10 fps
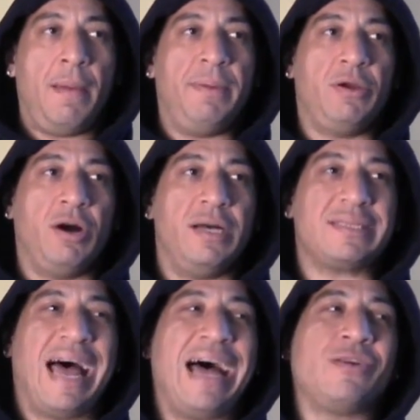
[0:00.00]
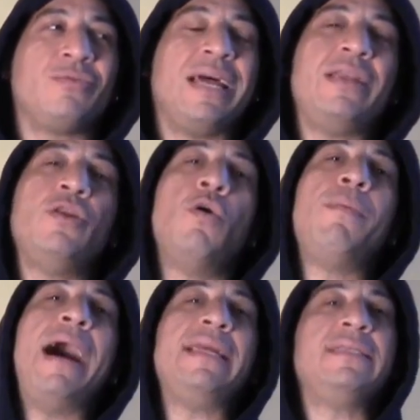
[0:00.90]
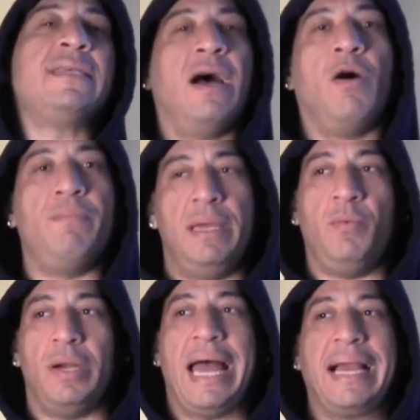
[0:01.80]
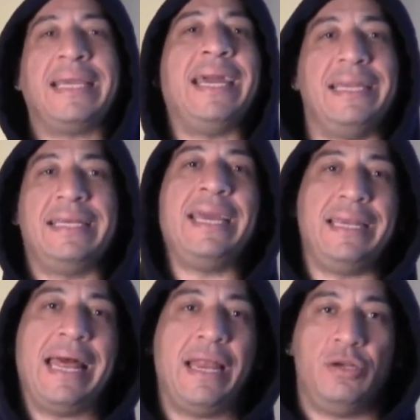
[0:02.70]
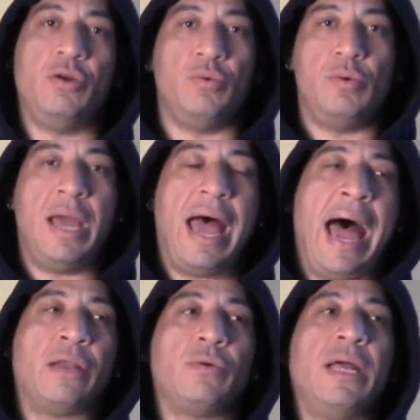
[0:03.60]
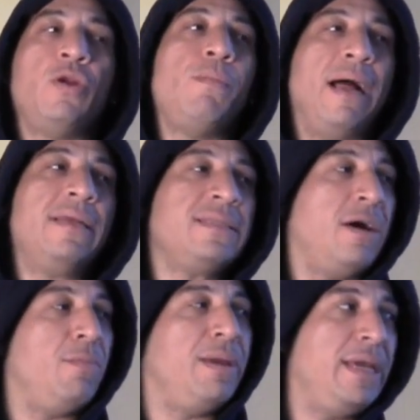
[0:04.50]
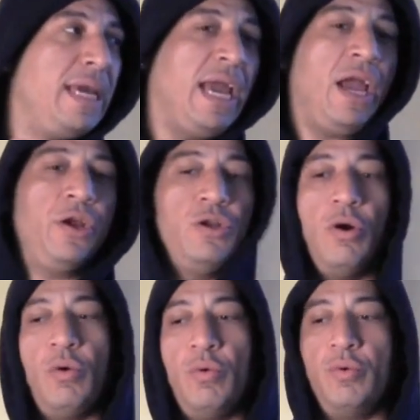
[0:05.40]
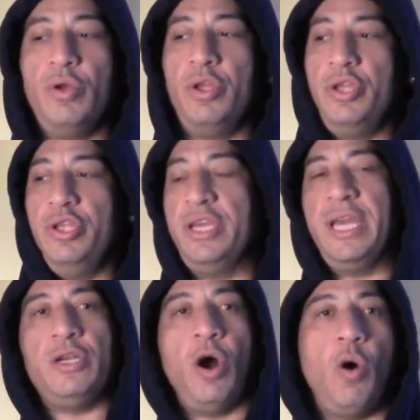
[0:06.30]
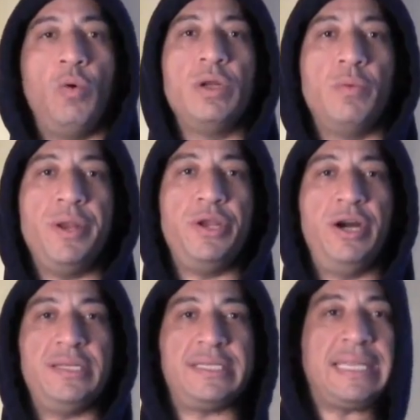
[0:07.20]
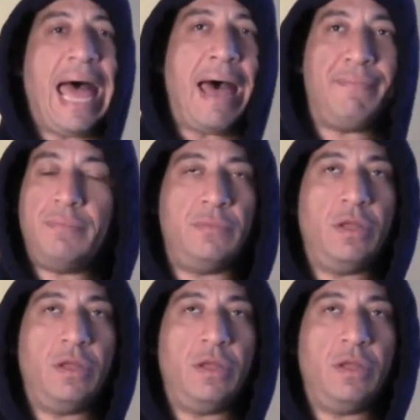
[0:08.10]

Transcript: Because I don't let nobody tell me what I can and cannot do. I don't let nobody tell me, you know, you're getting older when you're going to stop.